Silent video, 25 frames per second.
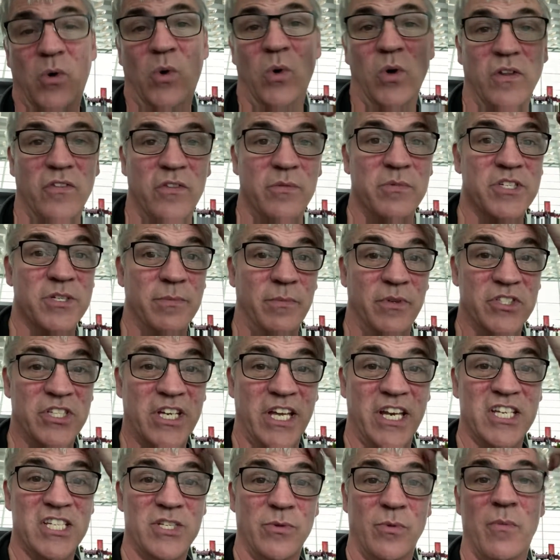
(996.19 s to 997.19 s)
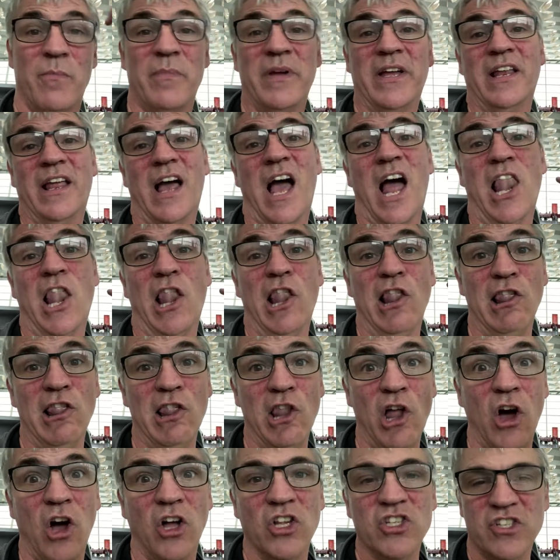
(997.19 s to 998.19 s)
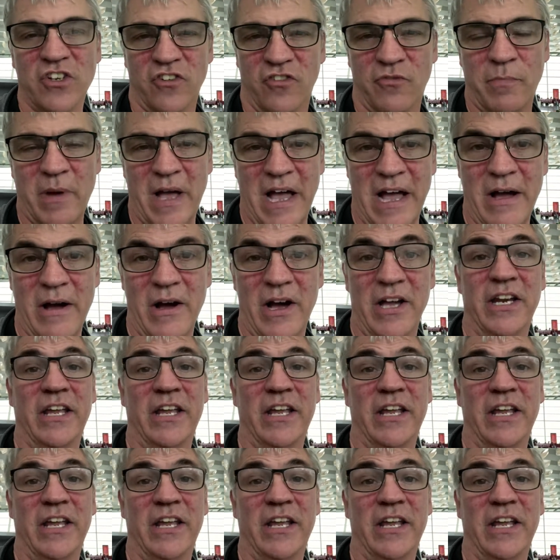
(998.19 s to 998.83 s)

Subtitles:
all of them simultaneously would be a lot of power.